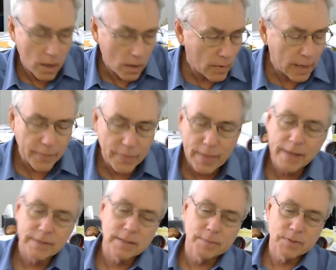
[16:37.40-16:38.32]
All right.
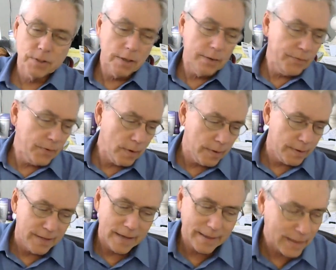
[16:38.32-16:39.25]
Thanks. I'm sorry for all
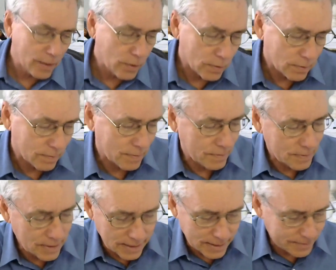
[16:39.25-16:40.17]
the technical.
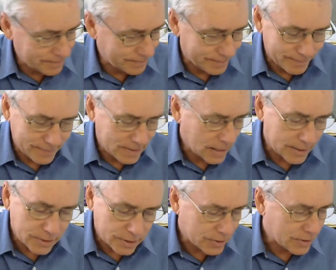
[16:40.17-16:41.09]
I
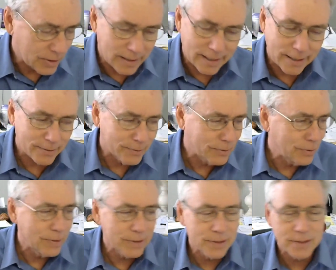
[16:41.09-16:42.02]
don't
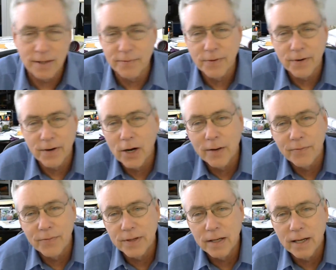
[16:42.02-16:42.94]
do this stuff very
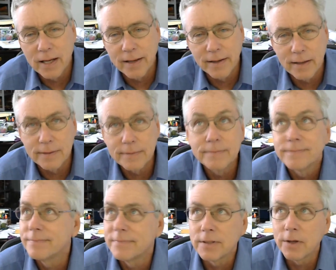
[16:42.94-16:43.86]
often, and I
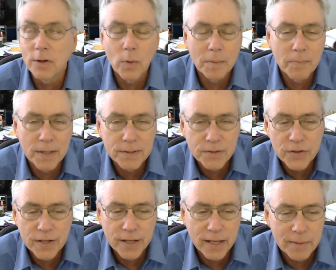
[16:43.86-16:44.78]
don't know what buttons
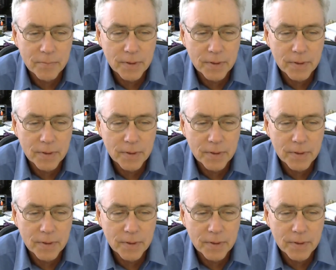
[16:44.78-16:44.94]
to hit.